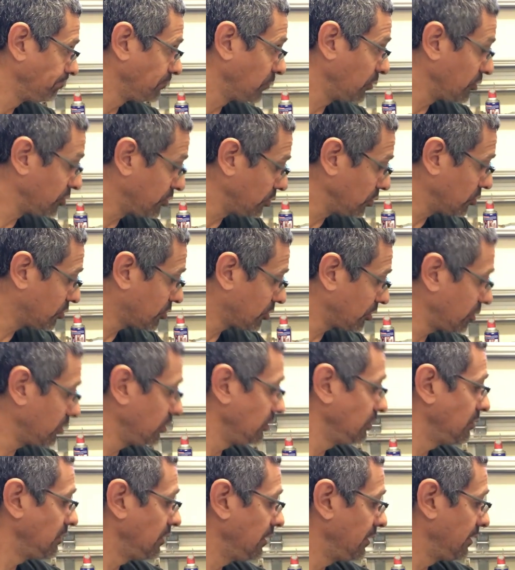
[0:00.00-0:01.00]

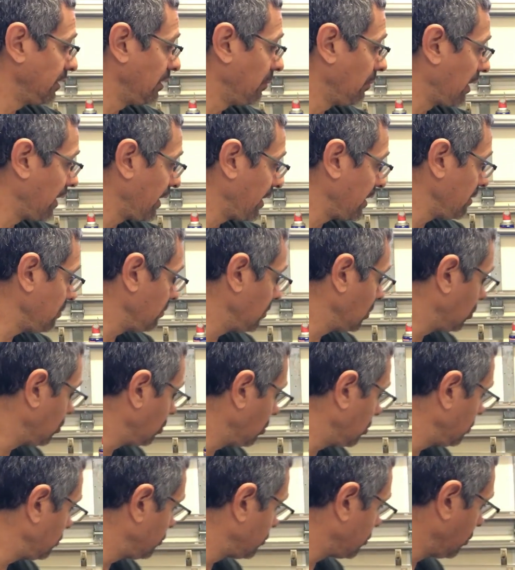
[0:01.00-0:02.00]
reducer, and then my 8mm
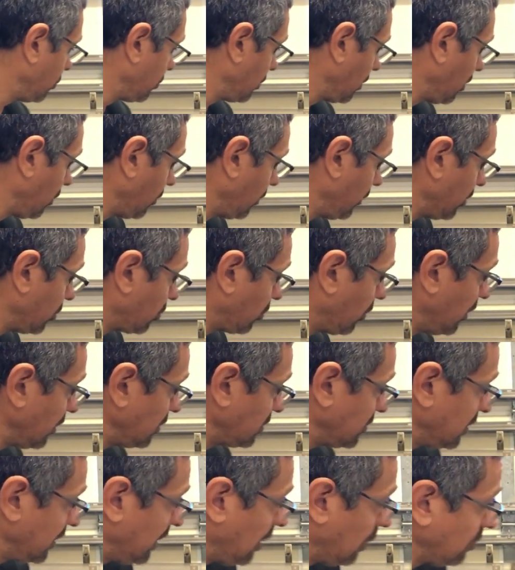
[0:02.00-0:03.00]
hose going all the way
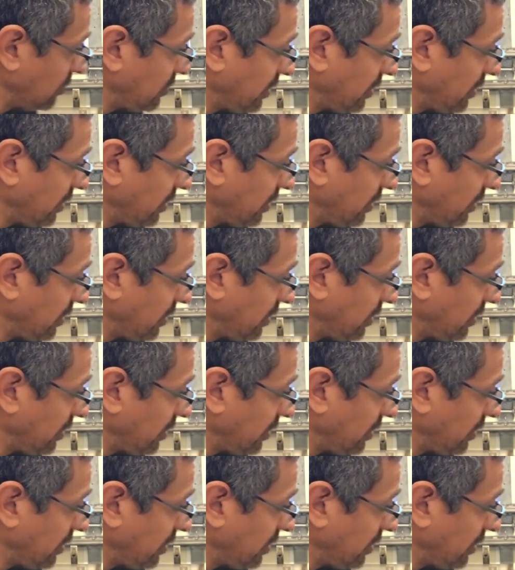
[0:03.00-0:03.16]
across, and I